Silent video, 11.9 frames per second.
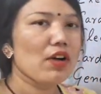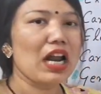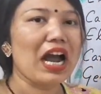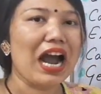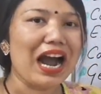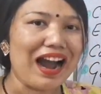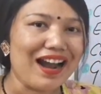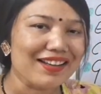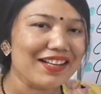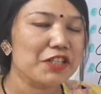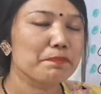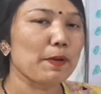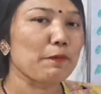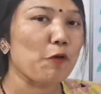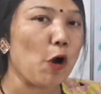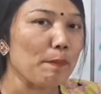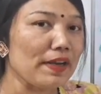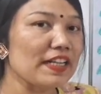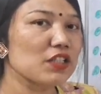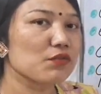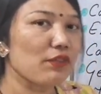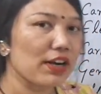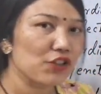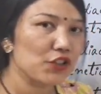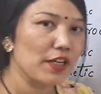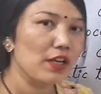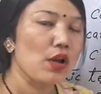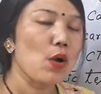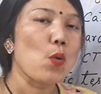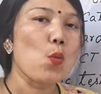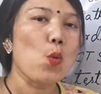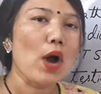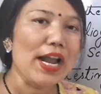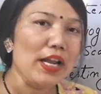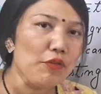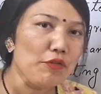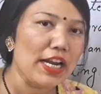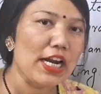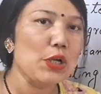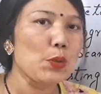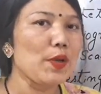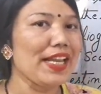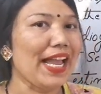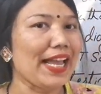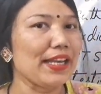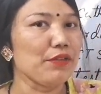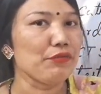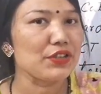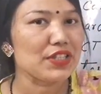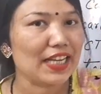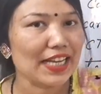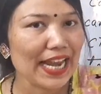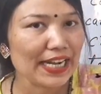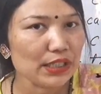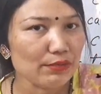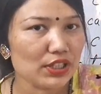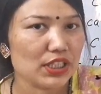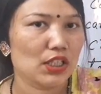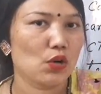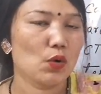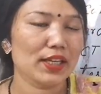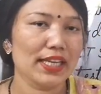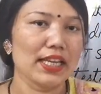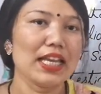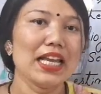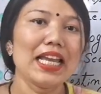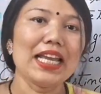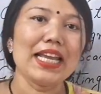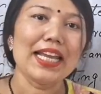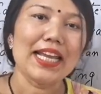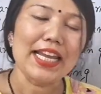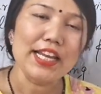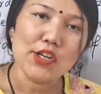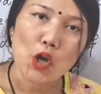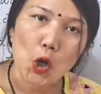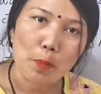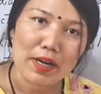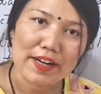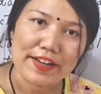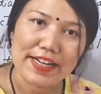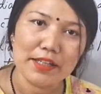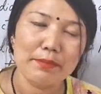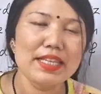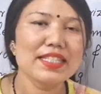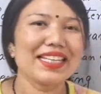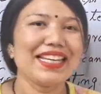our heart is performing its function while we are doing any physical activity. Okay, in normal rate, means